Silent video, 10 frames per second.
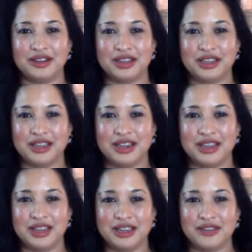
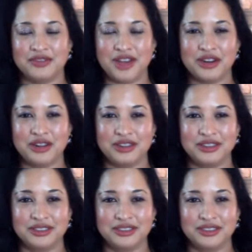any
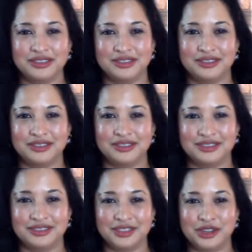final
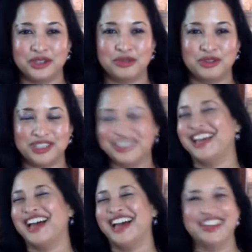curse words?
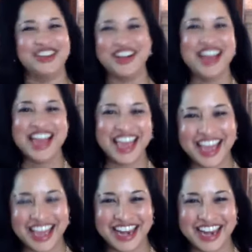No.
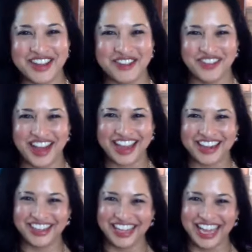Any final